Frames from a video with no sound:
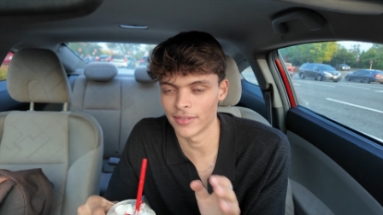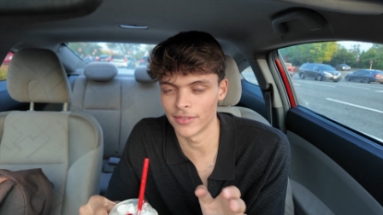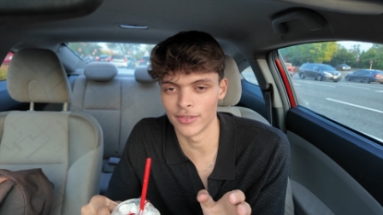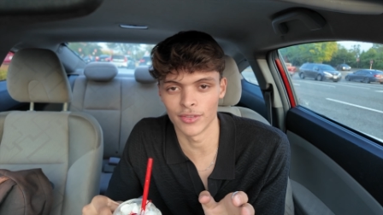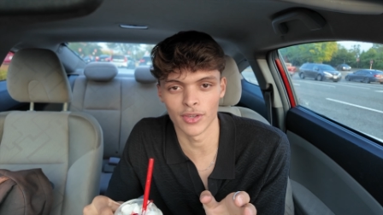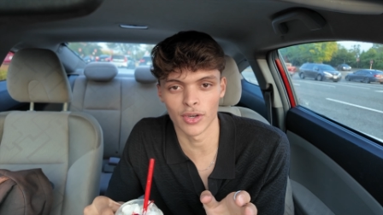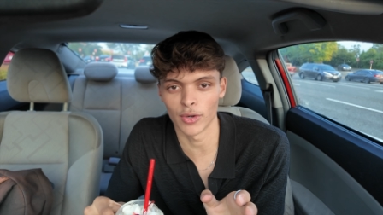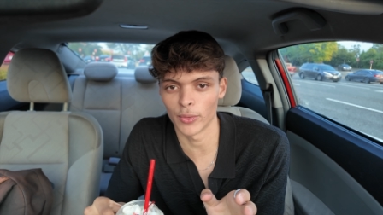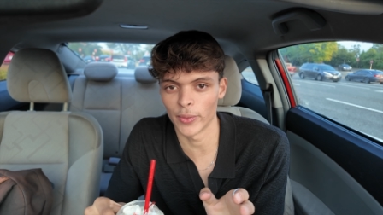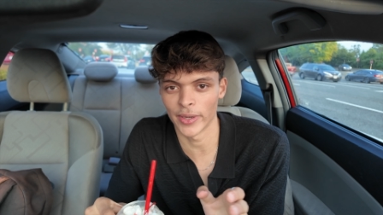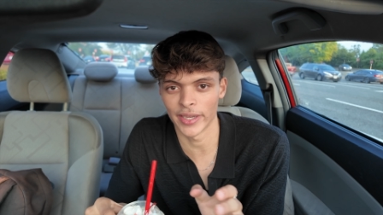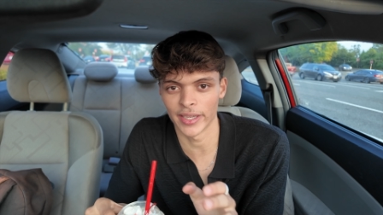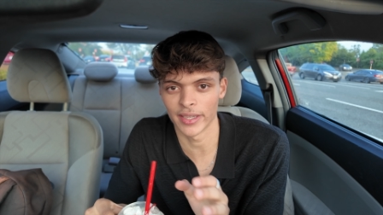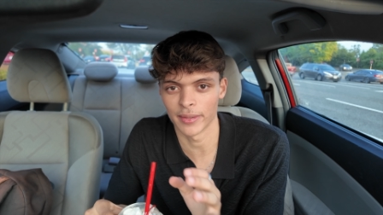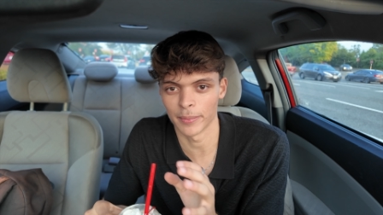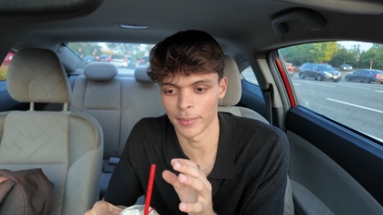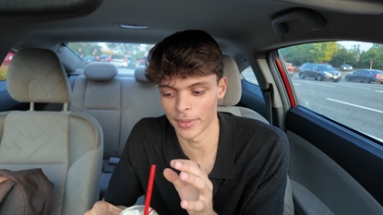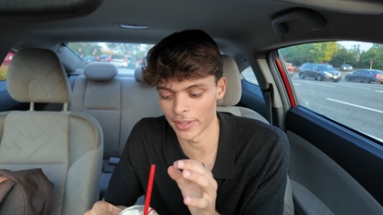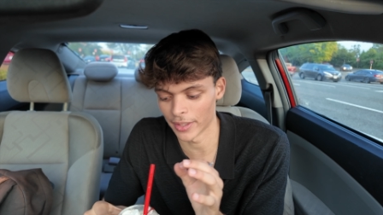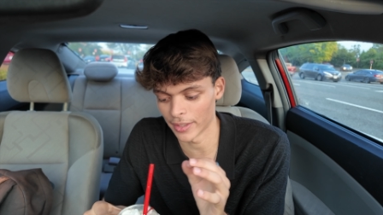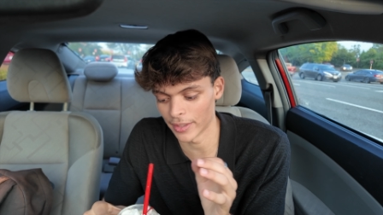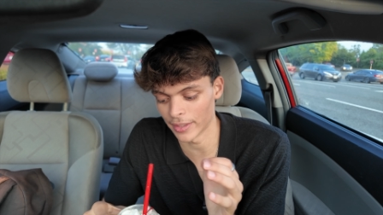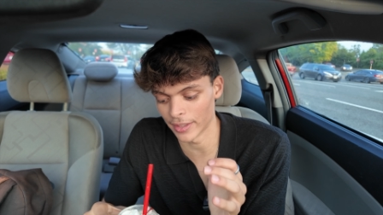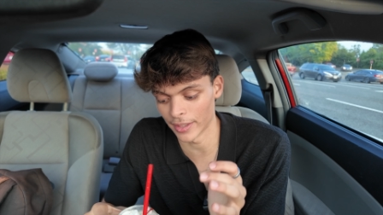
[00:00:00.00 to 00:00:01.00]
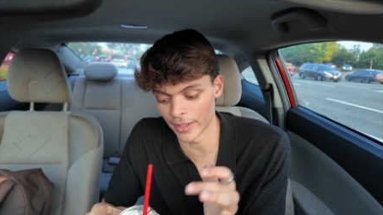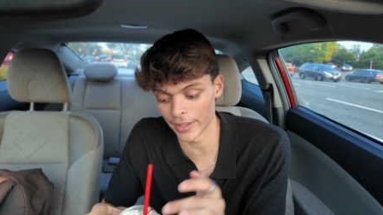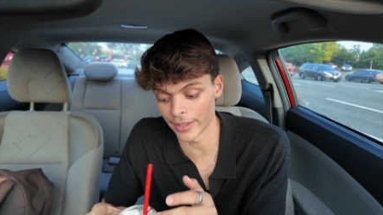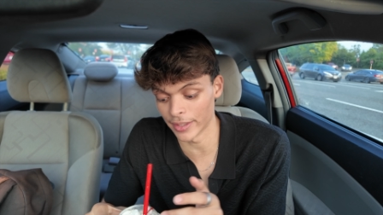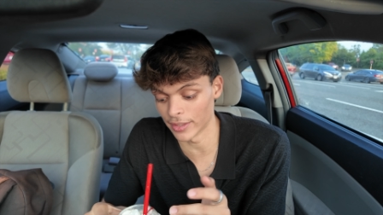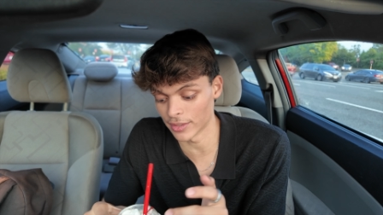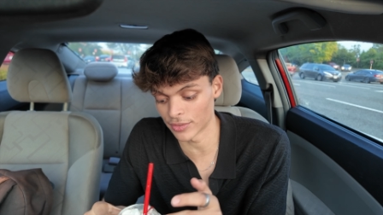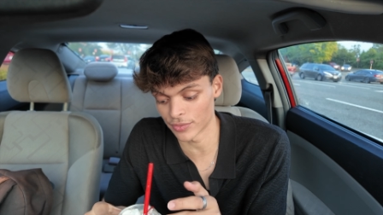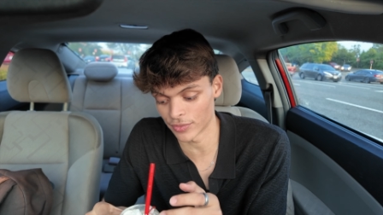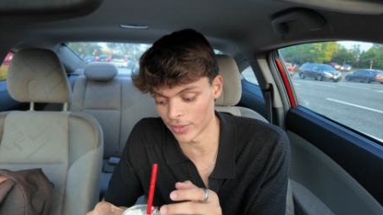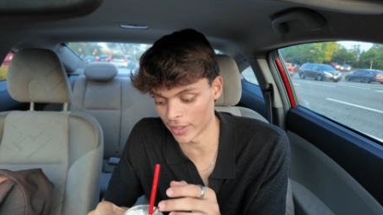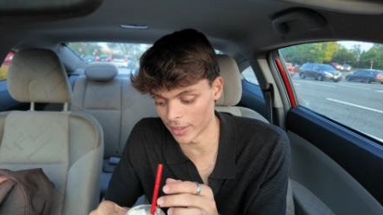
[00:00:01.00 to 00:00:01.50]
no way, but it
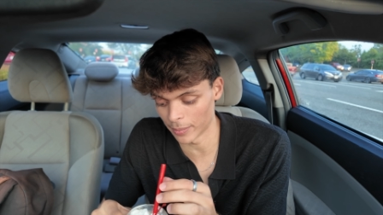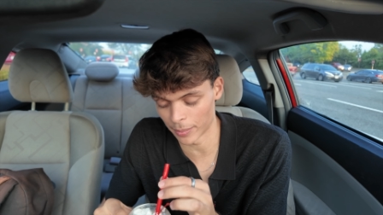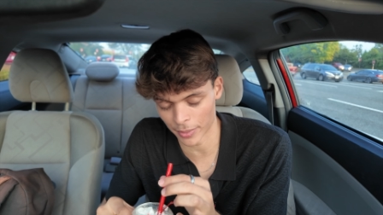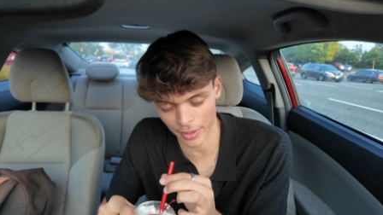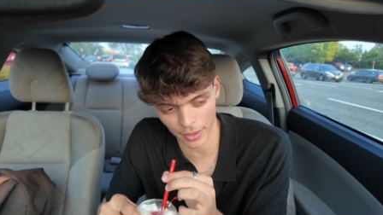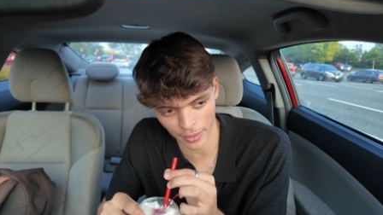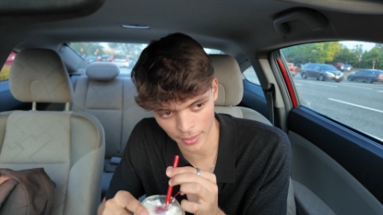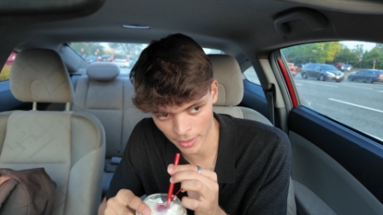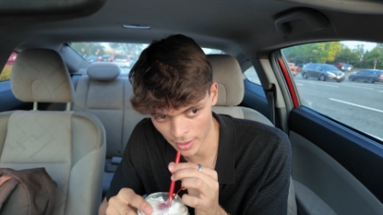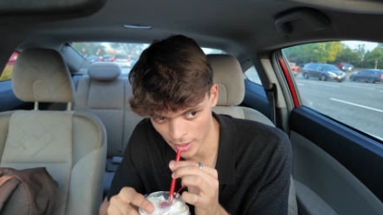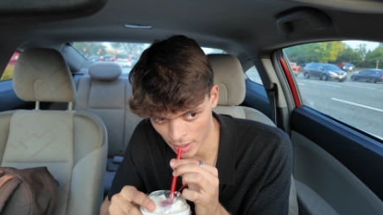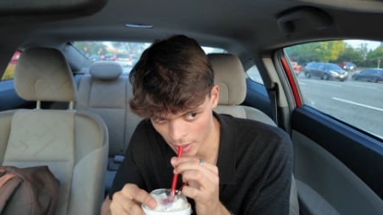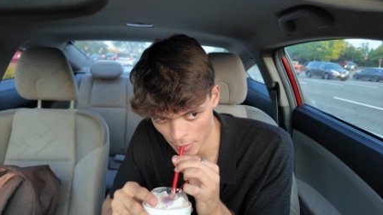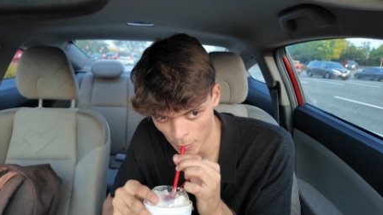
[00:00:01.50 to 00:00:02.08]
is fuck, bro.